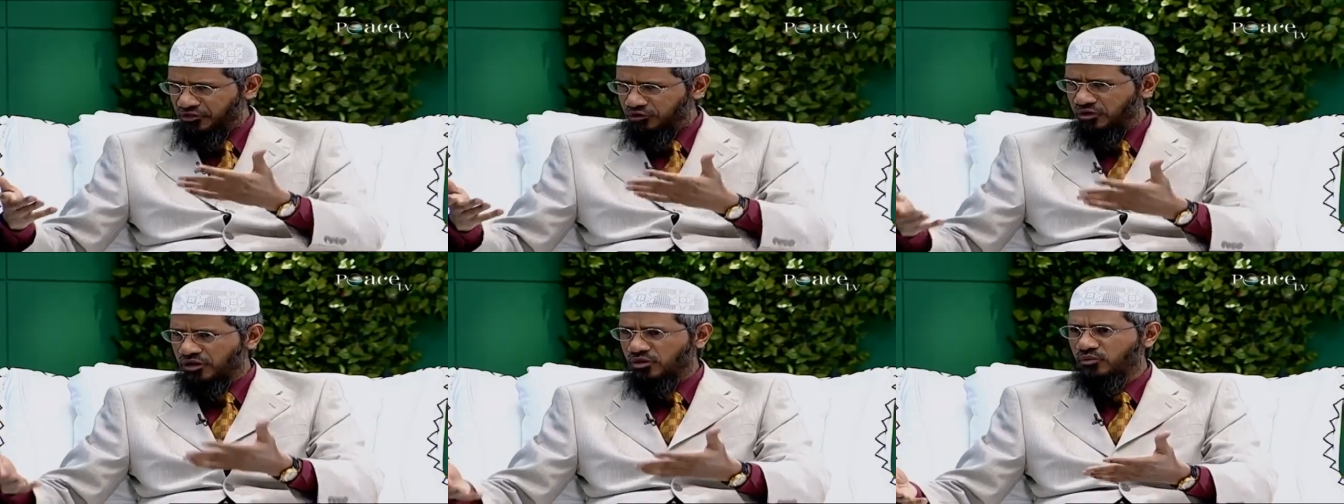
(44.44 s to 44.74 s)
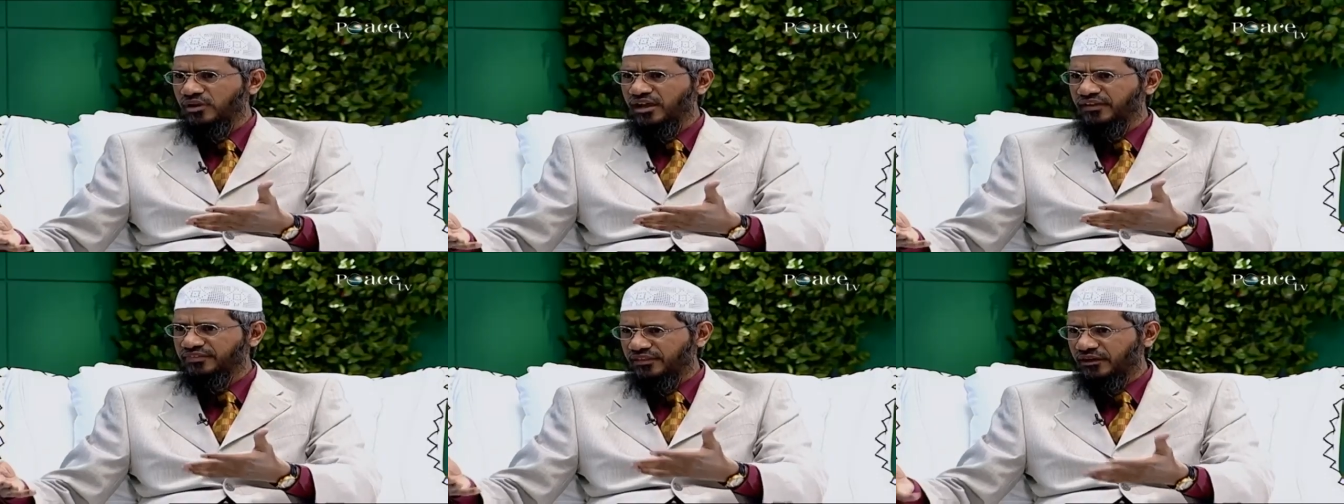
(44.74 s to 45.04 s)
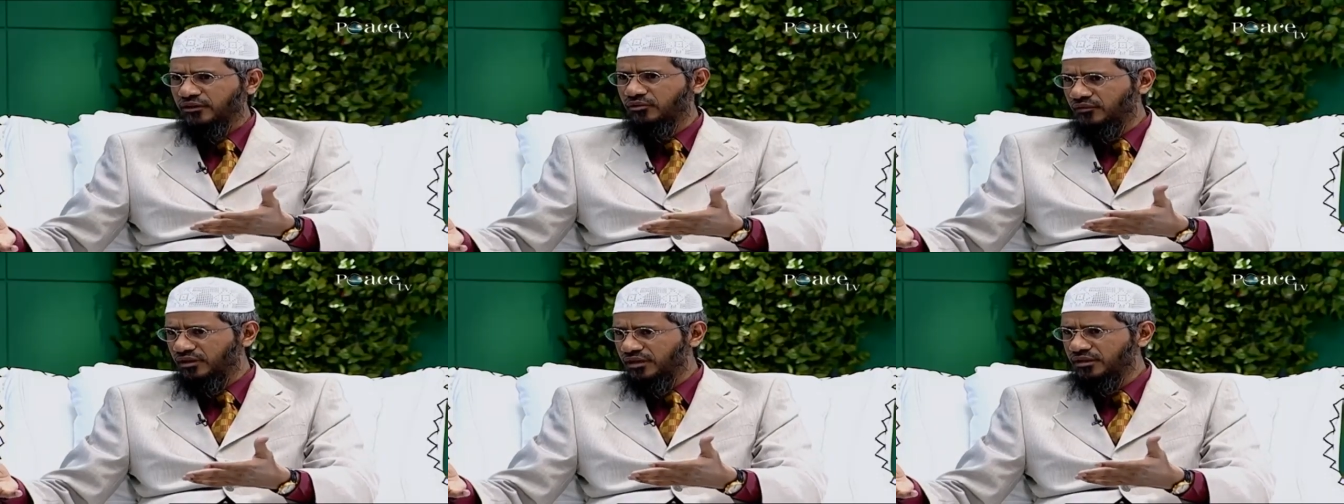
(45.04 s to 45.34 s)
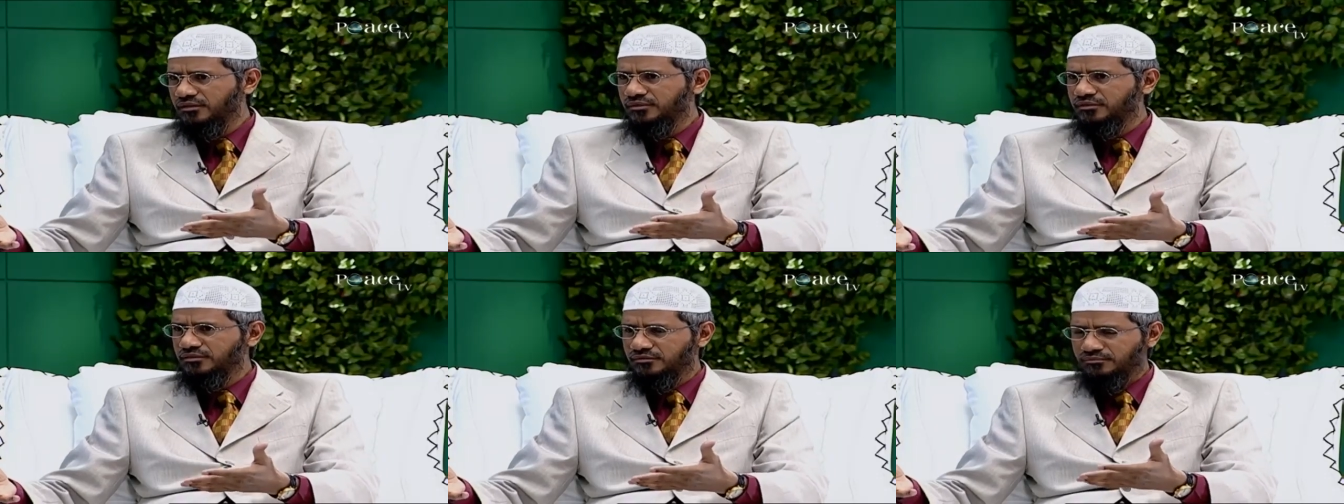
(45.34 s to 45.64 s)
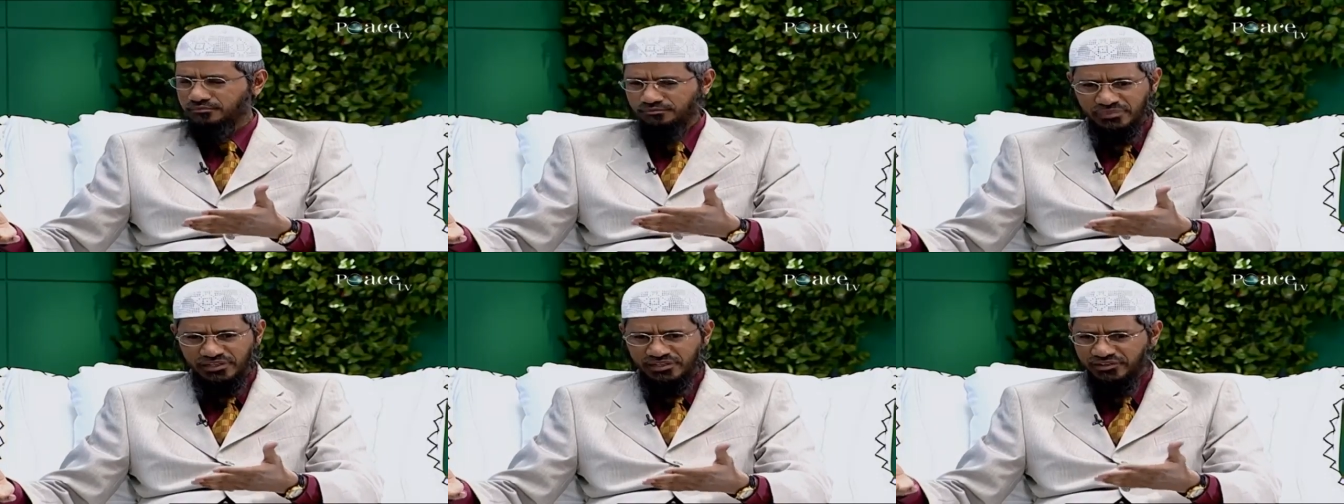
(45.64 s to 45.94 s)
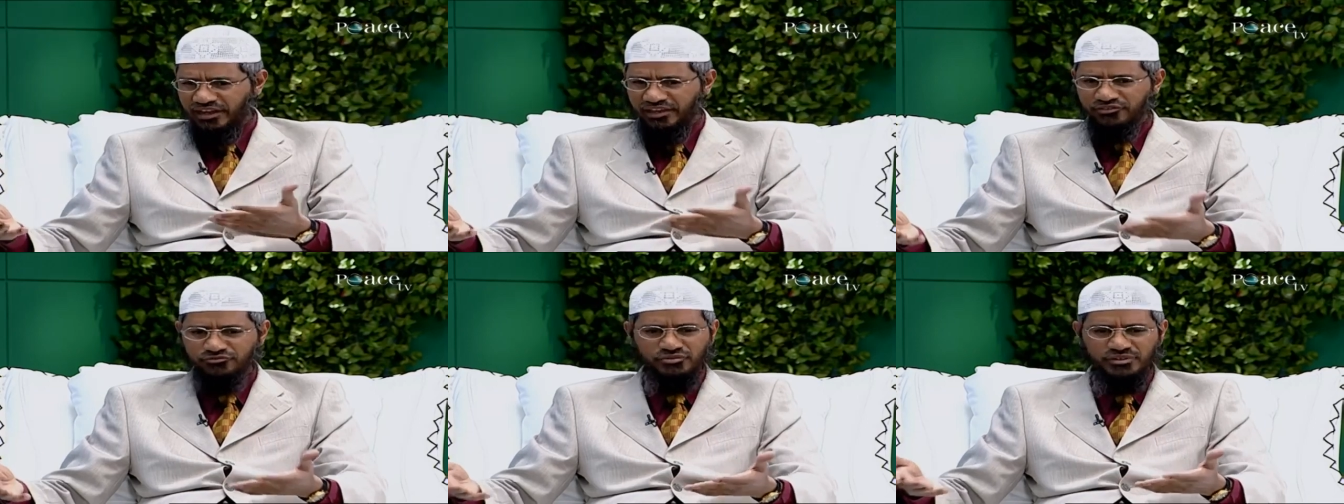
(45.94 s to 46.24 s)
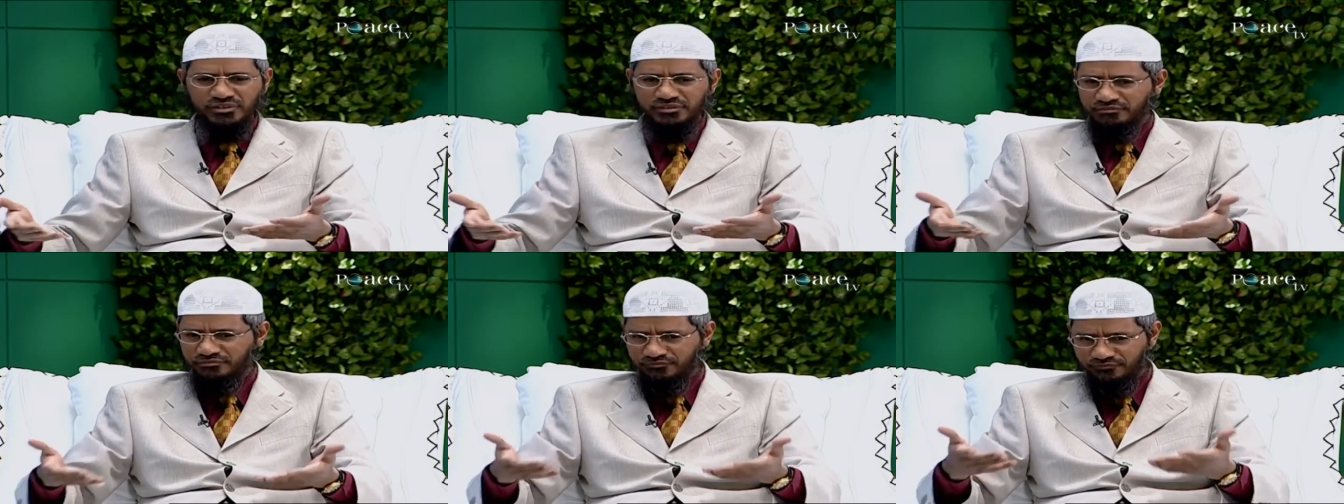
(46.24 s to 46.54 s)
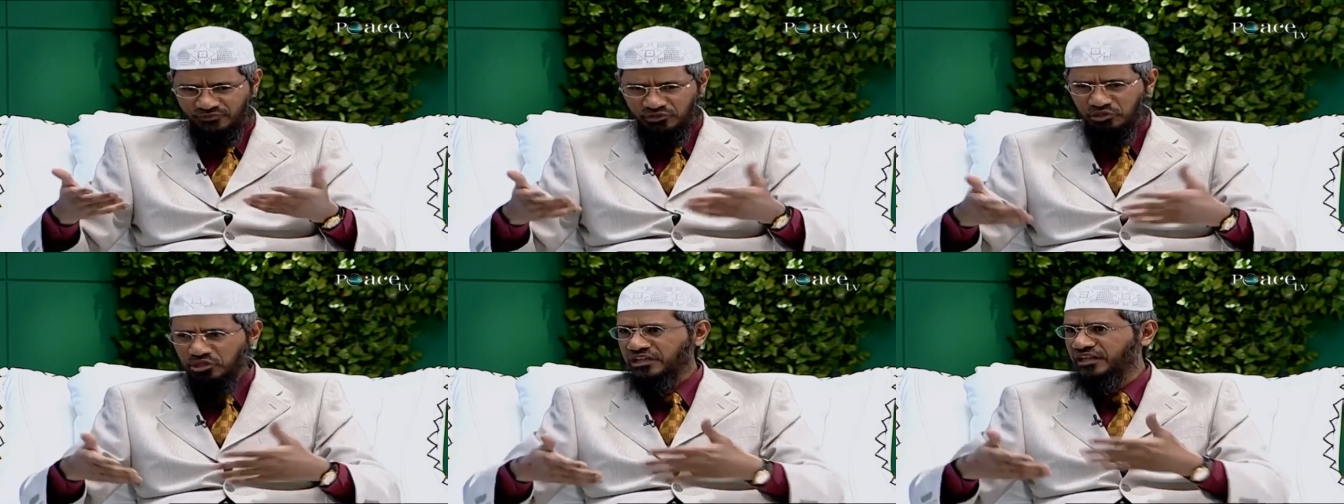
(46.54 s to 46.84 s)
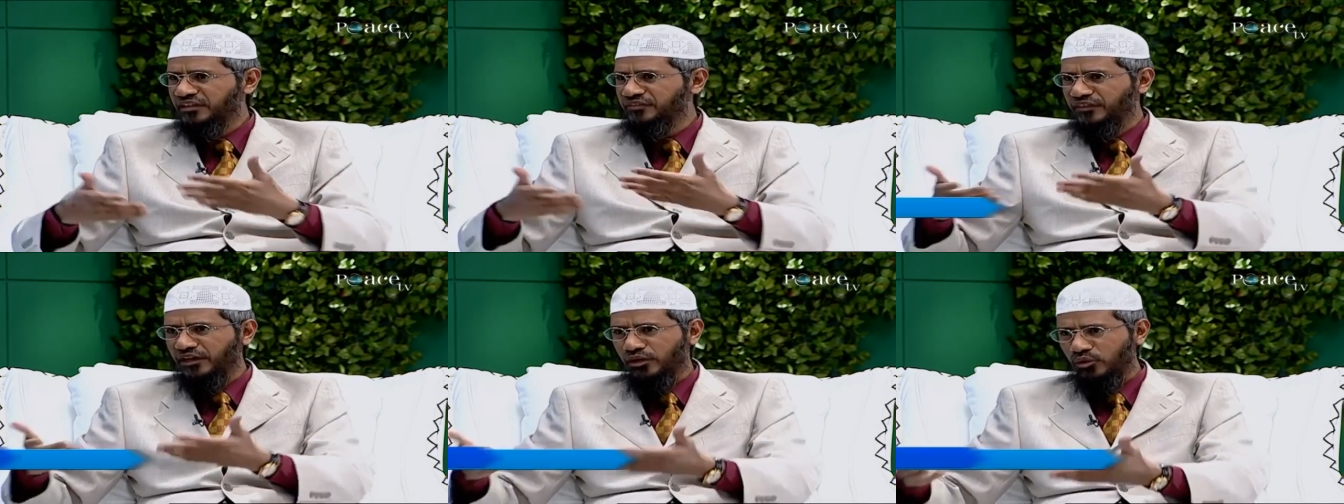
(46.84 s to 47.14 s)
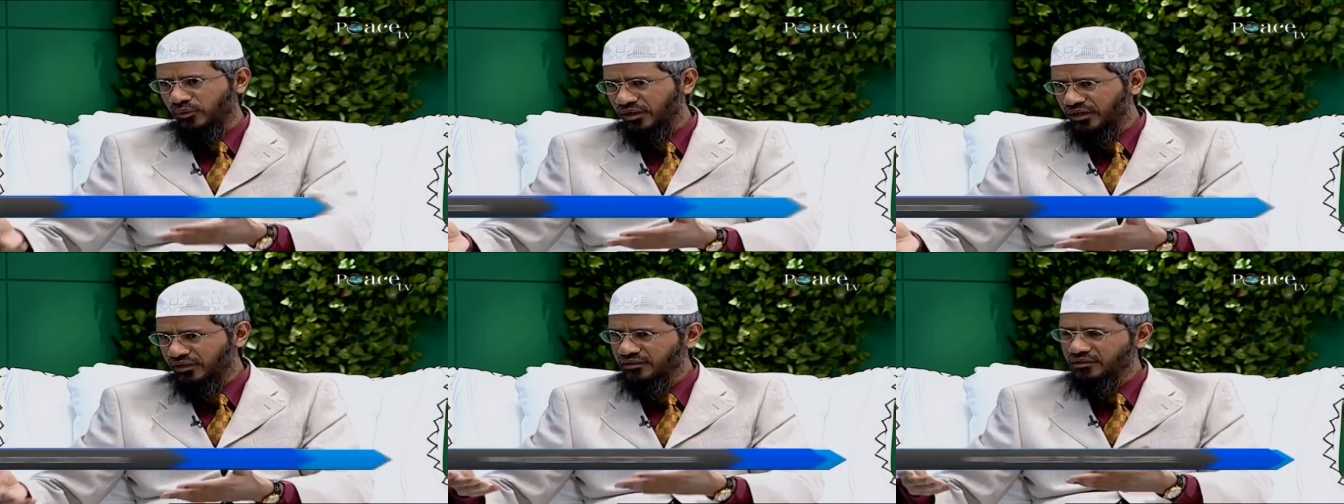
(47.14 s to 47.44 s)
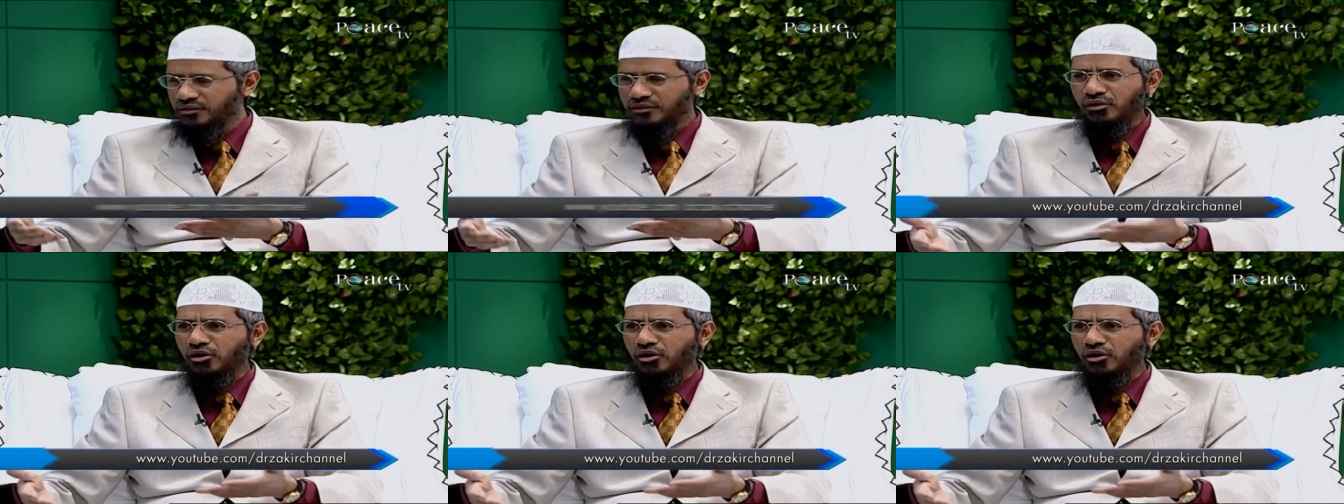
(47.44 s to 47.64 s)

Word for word: when you acquire taqwa, but natural, when you learn taqwa,